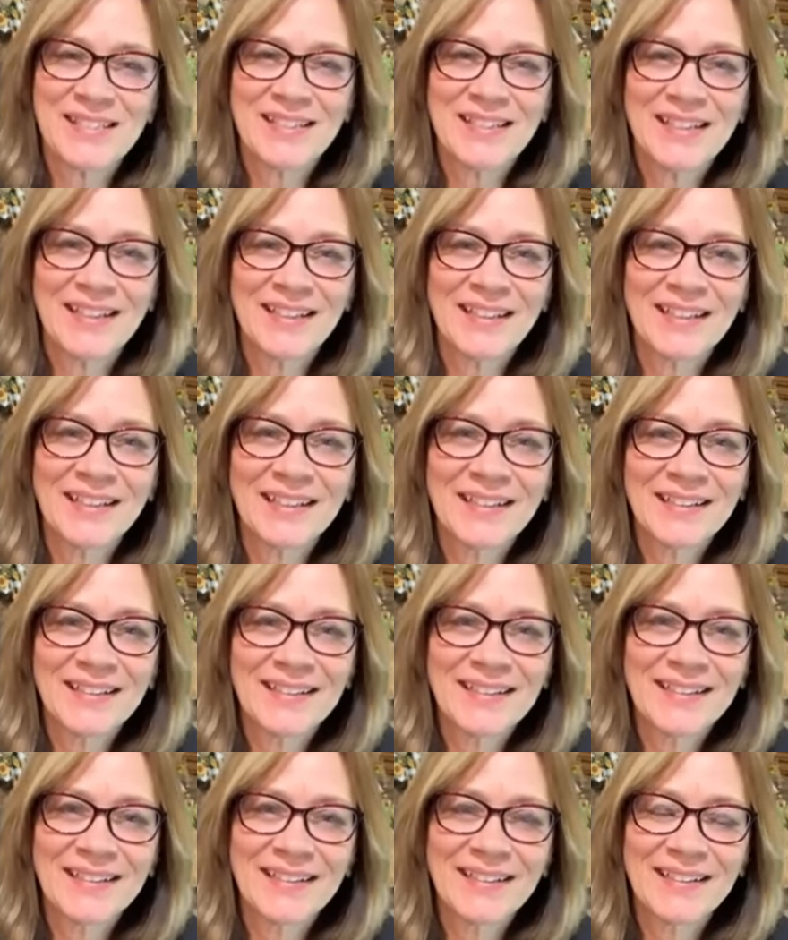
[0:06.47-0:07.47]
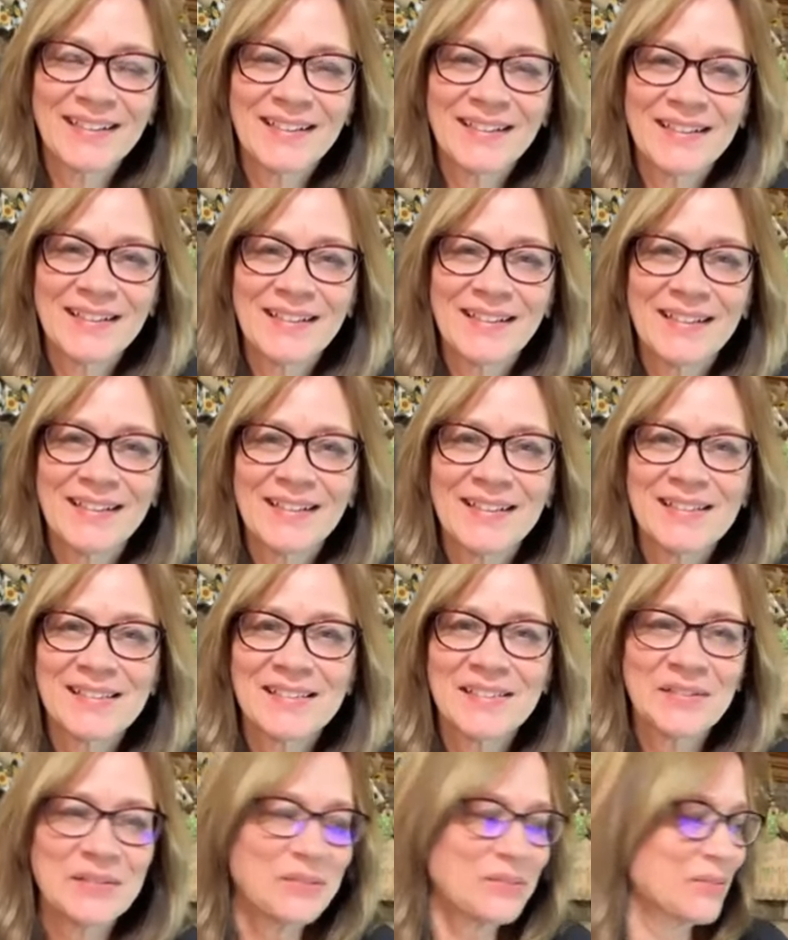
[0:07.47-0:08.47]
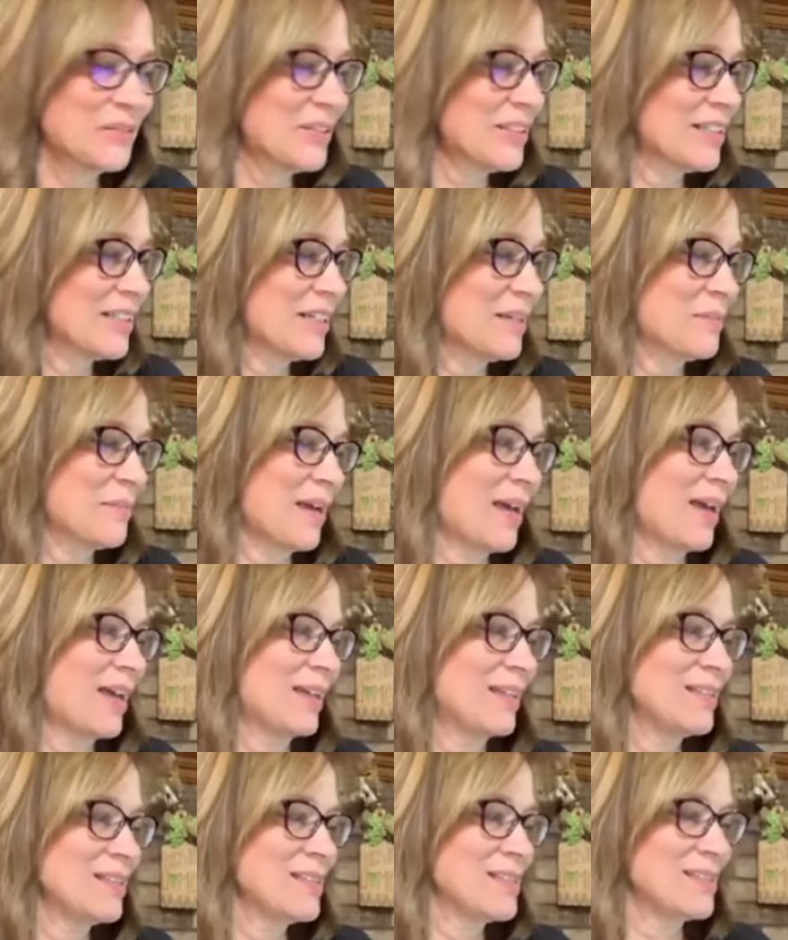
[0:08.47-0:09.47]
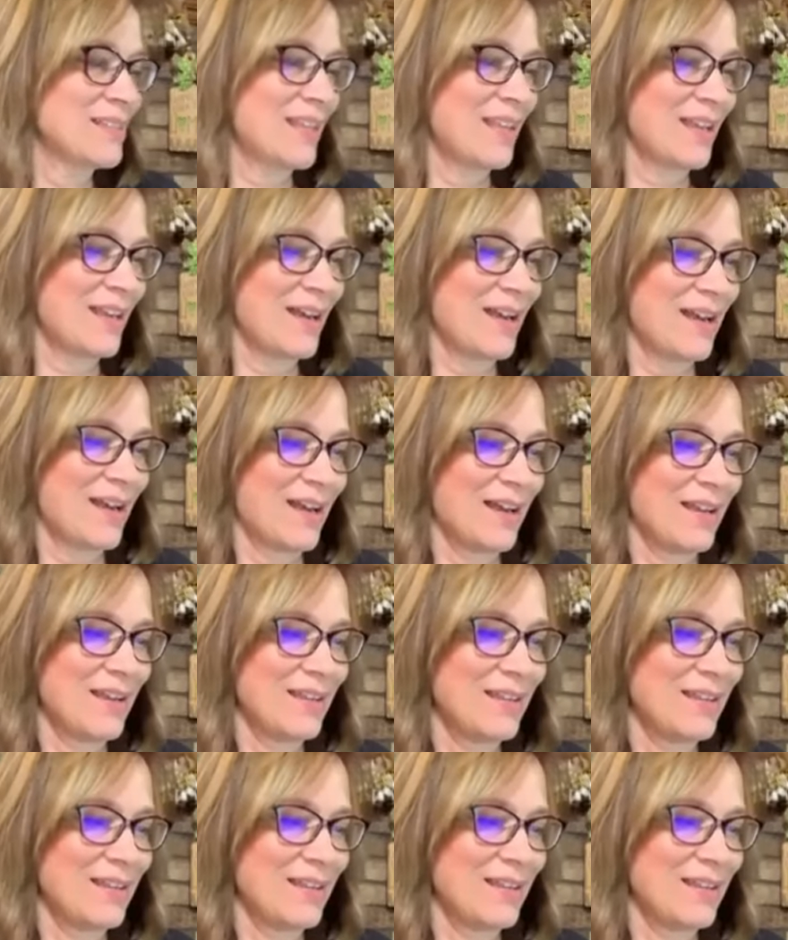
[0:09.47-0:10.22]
tonight. So come on, say hi.